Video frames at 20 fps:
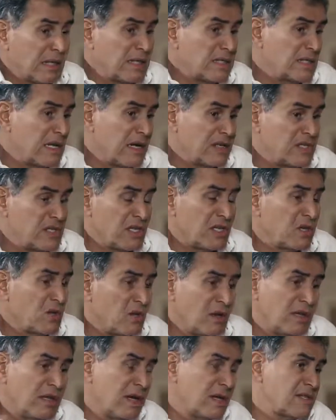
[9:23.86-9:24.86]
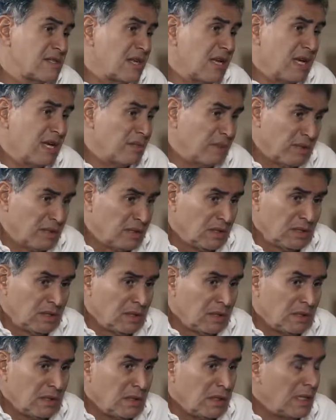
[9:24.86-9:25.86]
at least they're secure and they're scalable.
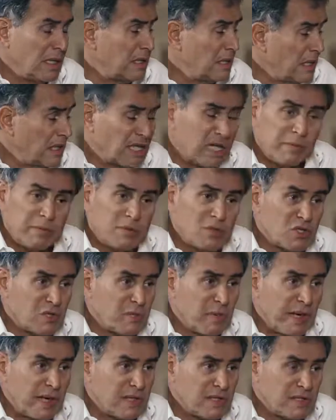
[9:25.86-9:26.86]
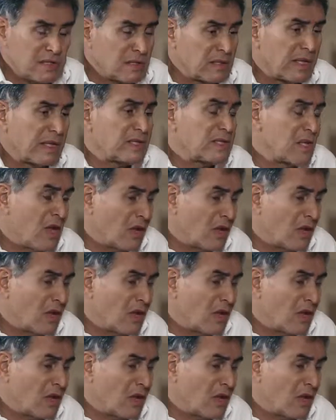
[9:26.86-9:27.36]
In the crypto space, there is